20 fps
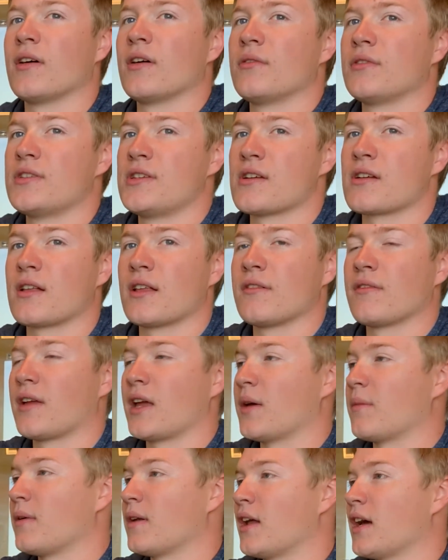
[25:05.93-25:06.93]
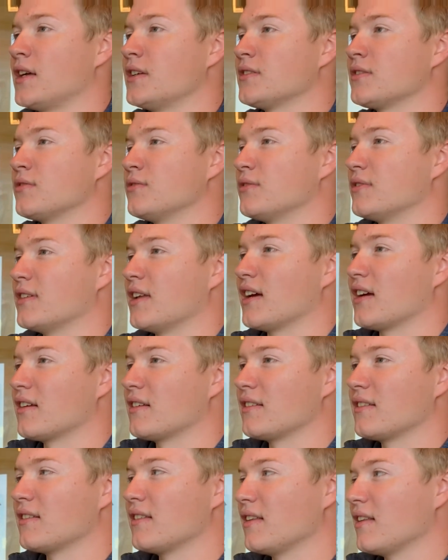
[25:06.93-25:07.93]
I went to YoungLife camp in high school.
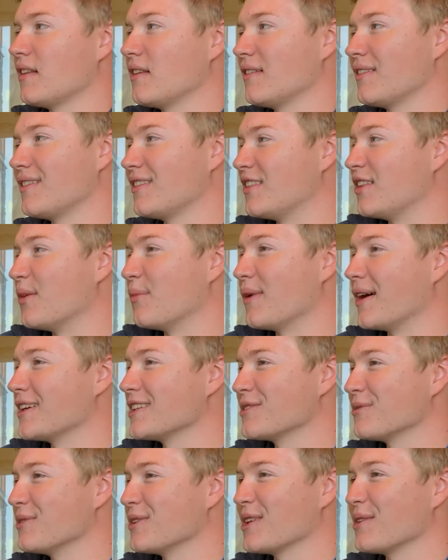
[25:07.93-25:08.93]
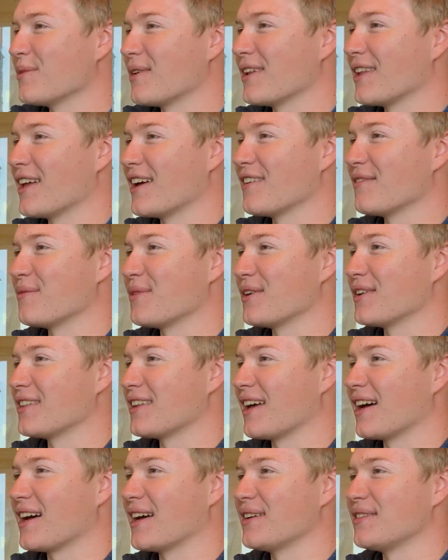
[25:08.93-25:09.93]
The best week of my life both
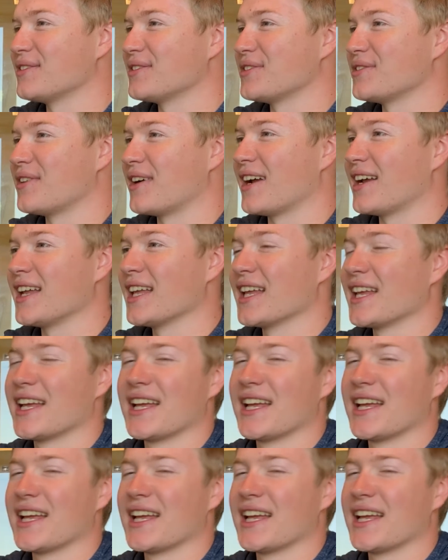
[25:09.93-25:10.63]
times, right?